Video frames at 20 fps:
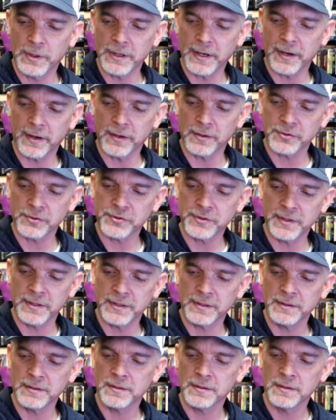Woody
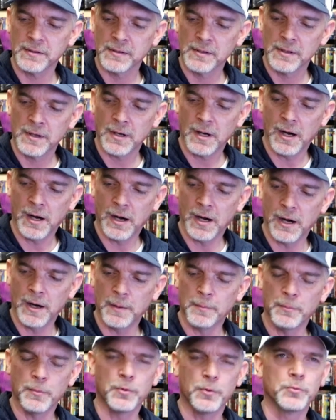Harrelson.
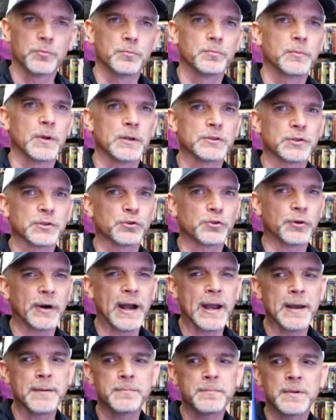Um, it's a
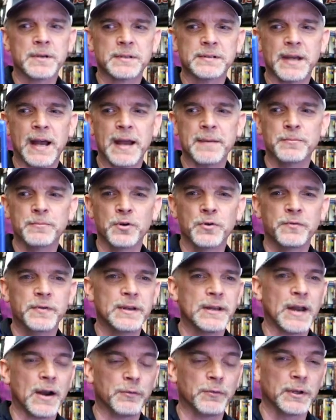crime type
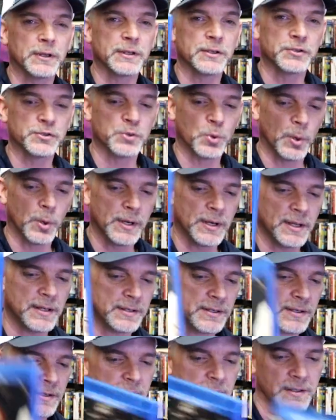movie. I really enjoyed
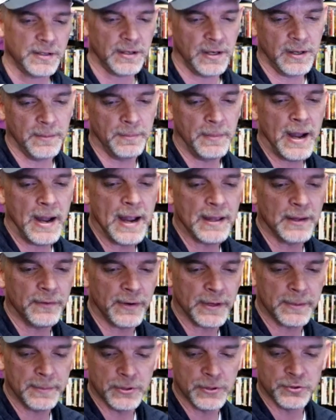it. I um, highly
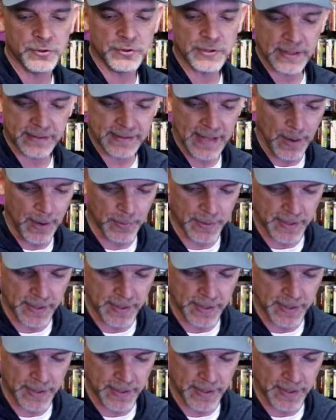recommend you check that